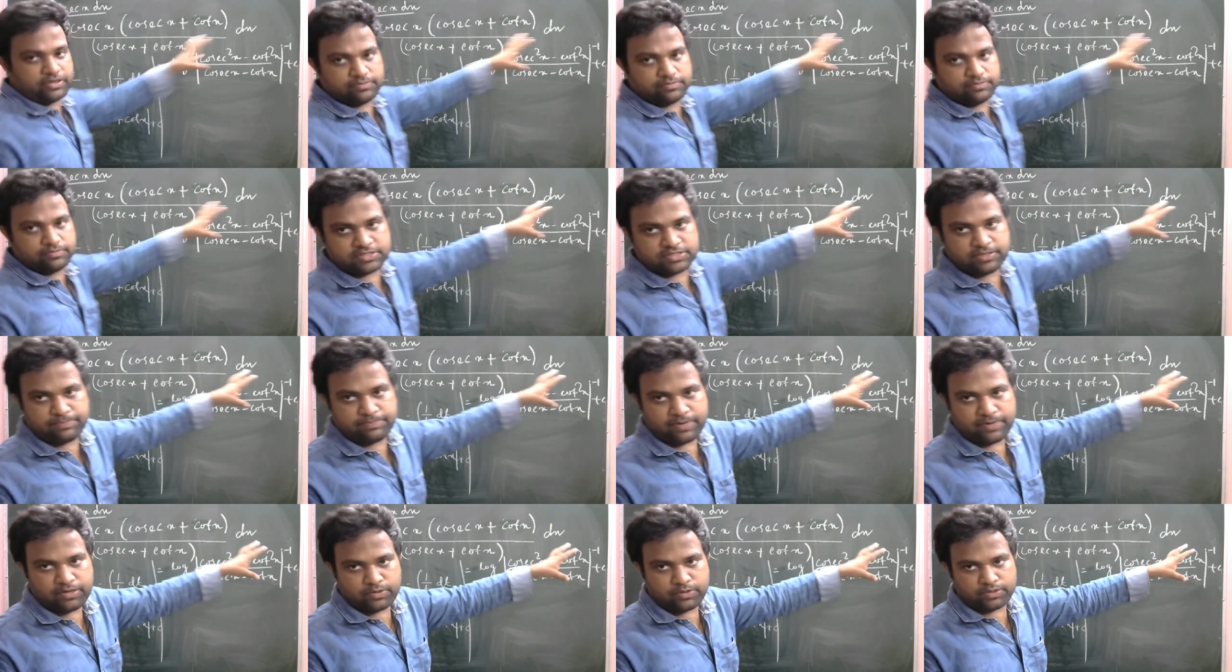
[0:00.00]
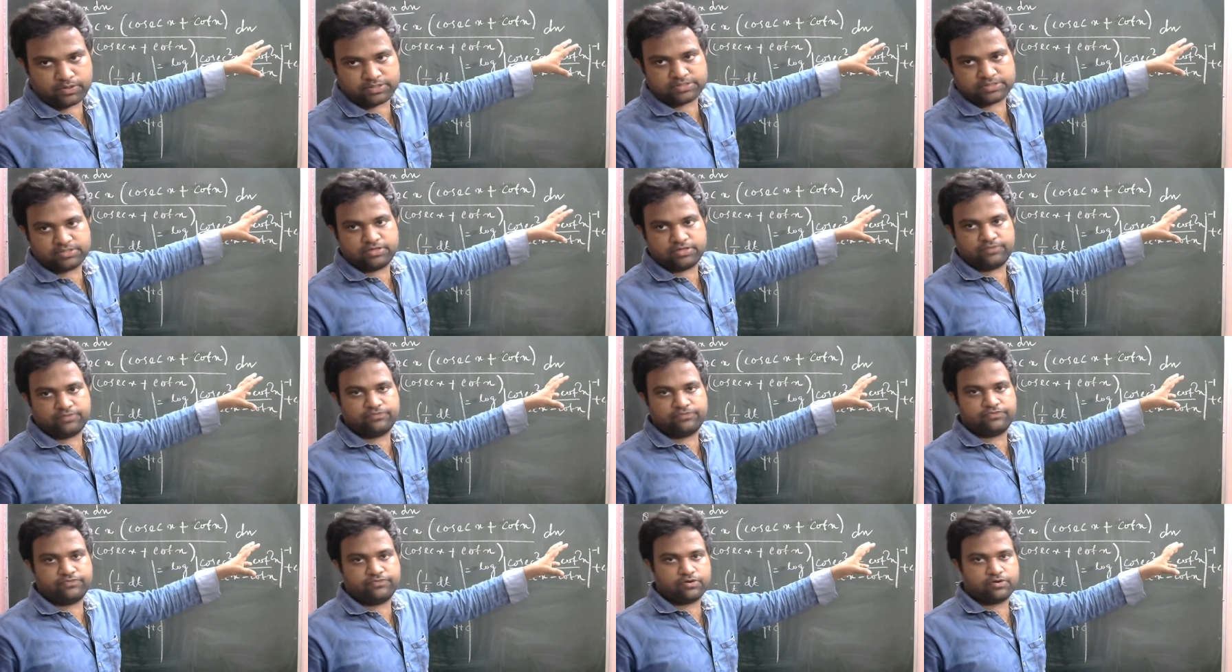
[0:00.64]
becomes the powers
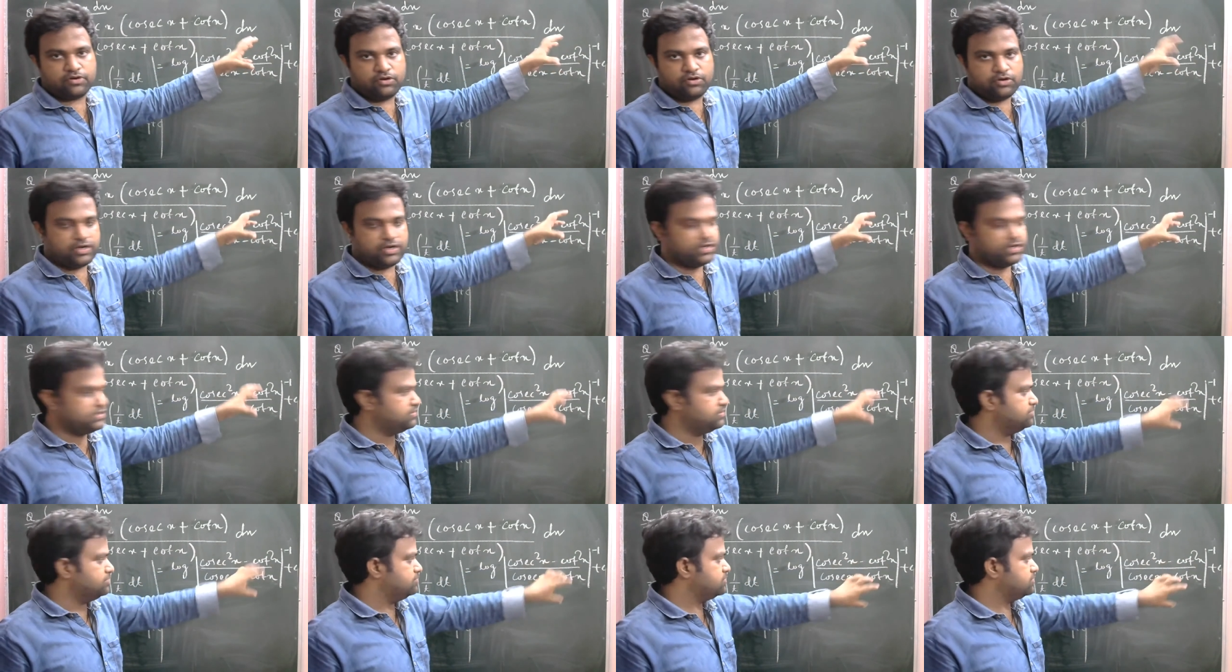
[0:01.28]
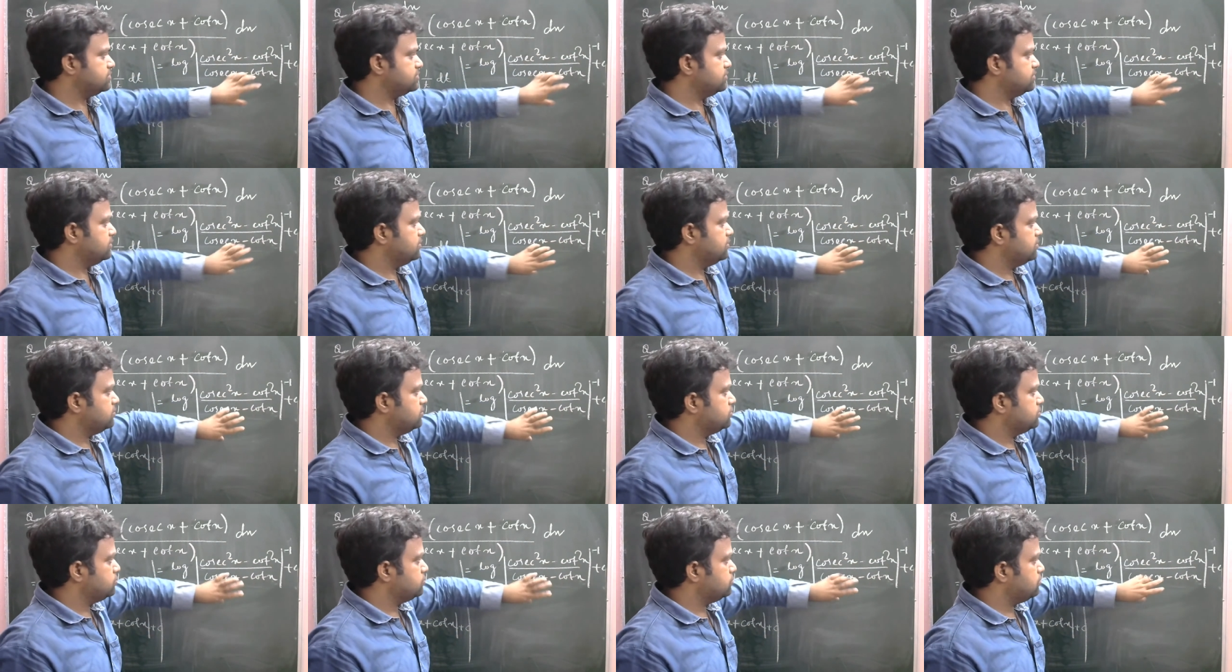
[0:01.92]
for logarithms.
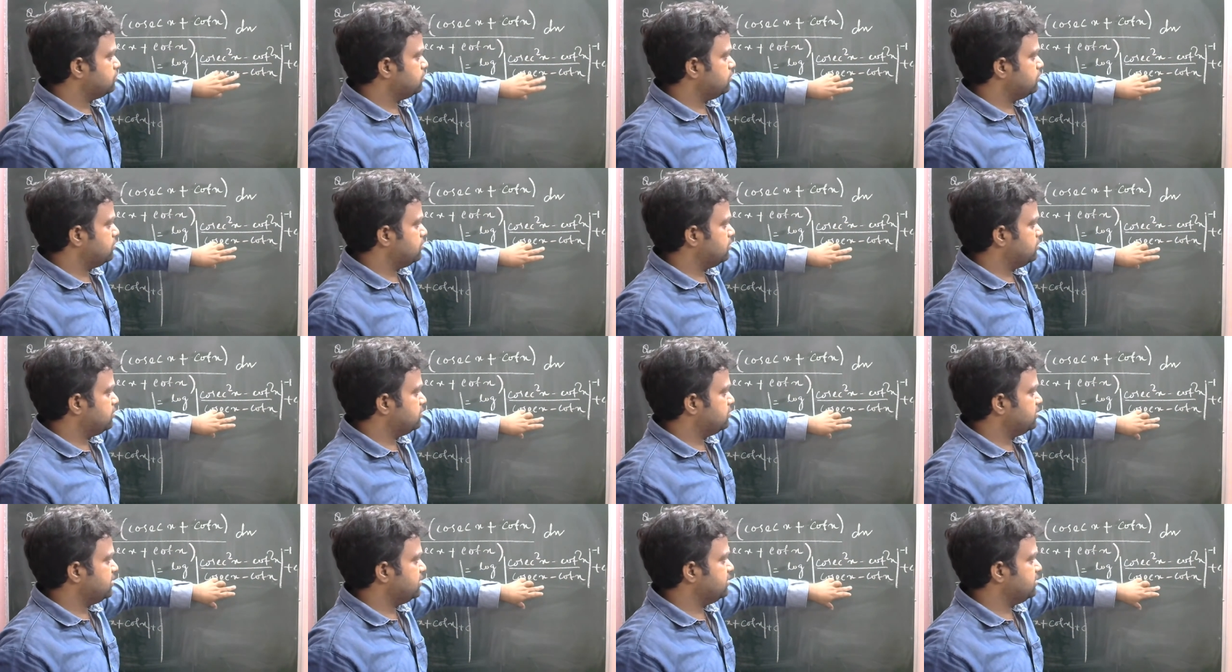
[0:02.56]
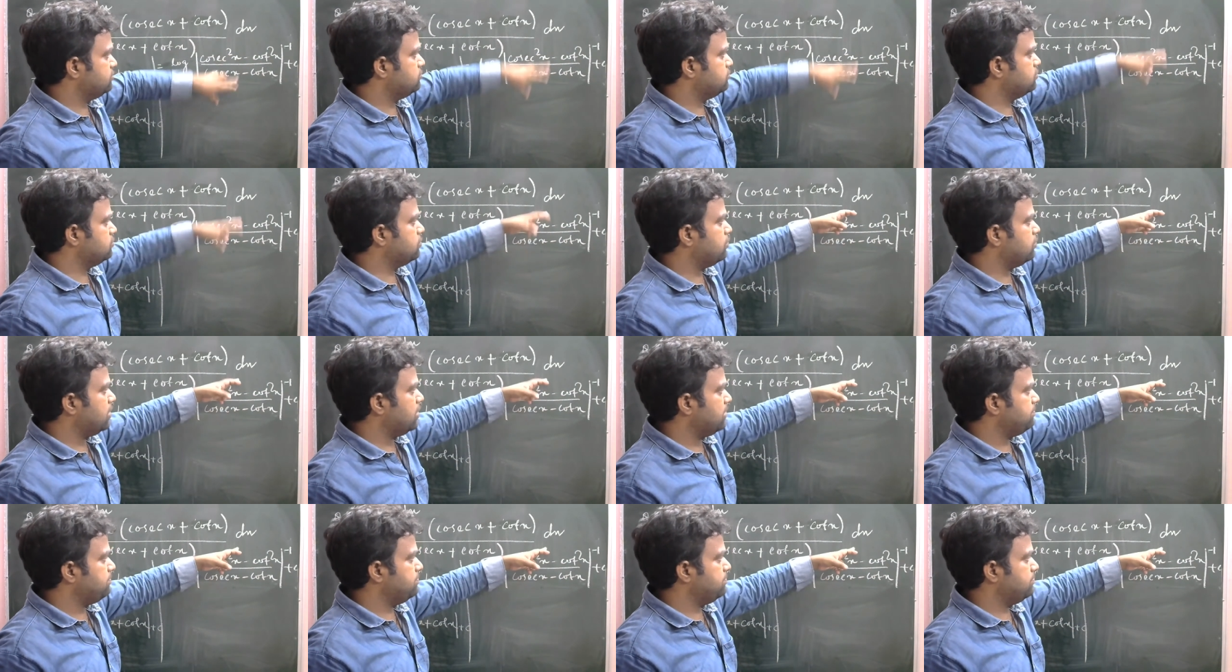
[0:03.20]
So then it will
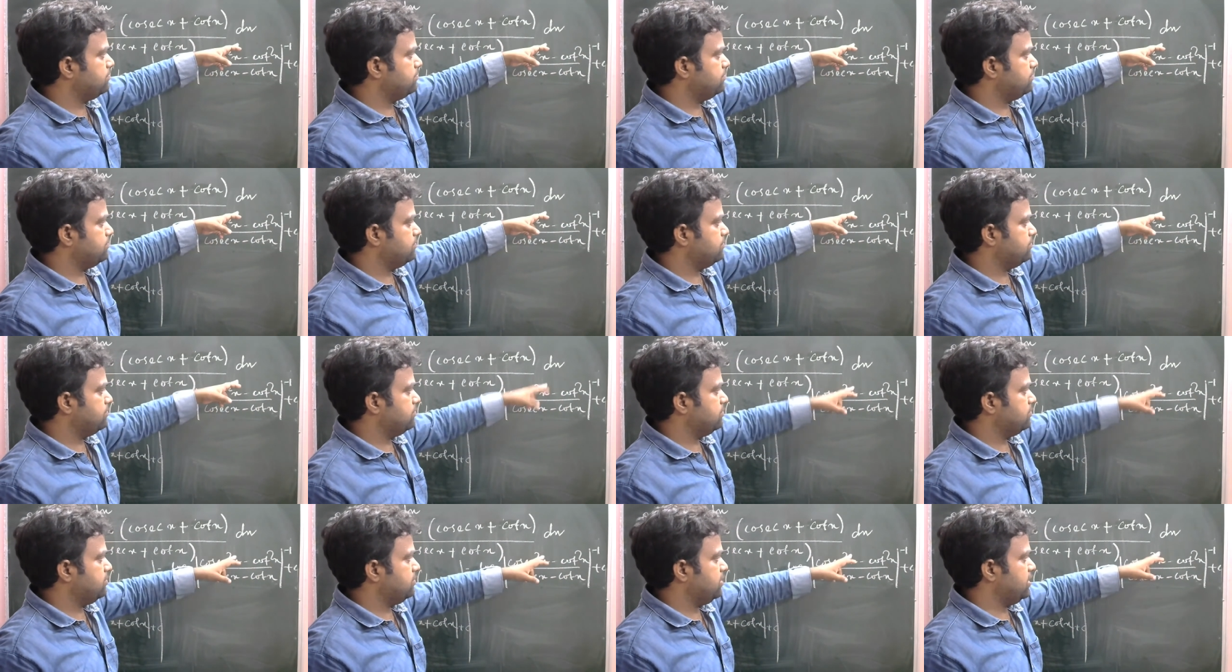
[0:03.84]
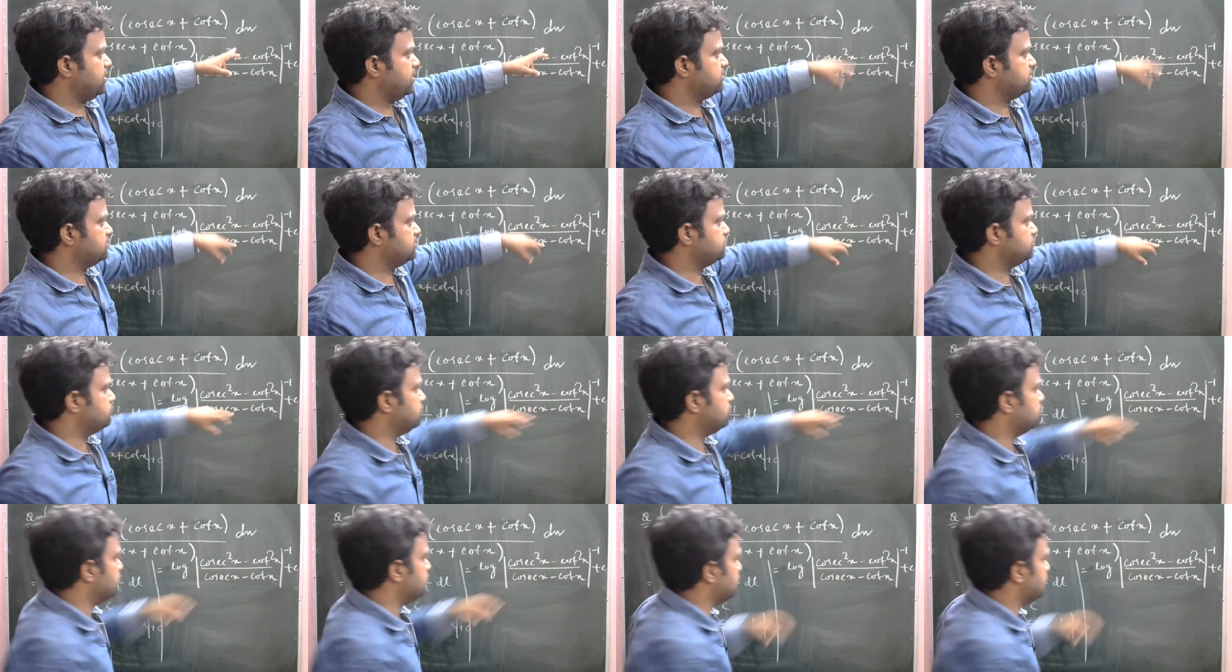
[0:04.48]
go up and this
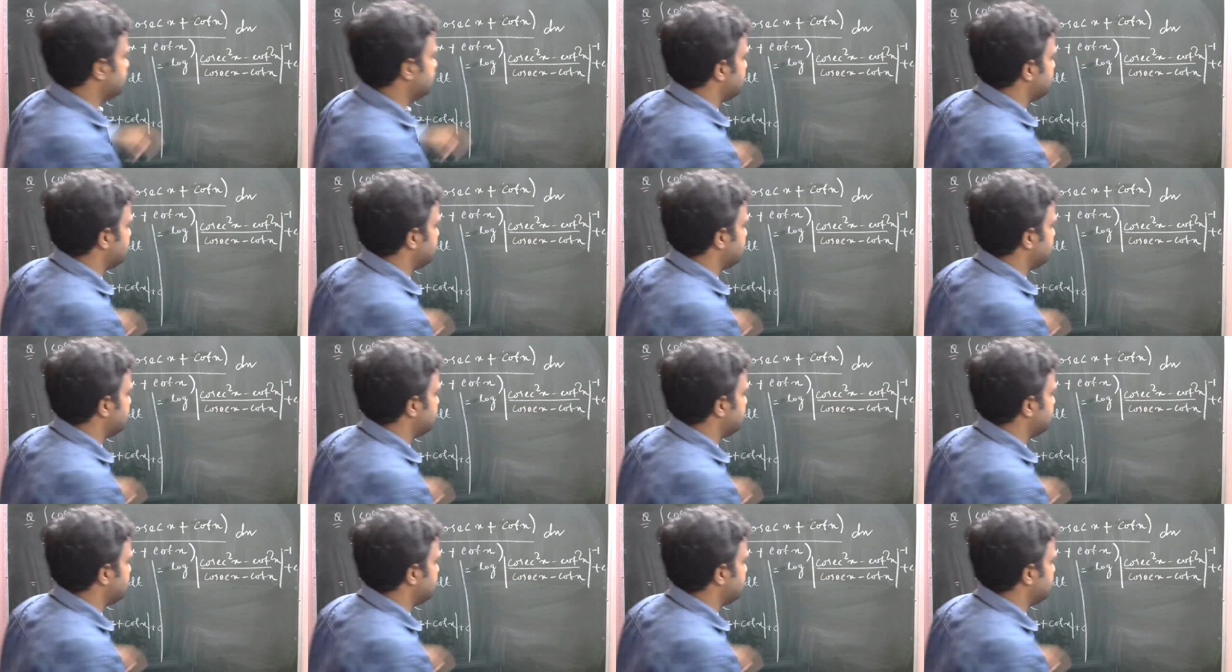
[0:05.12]
will go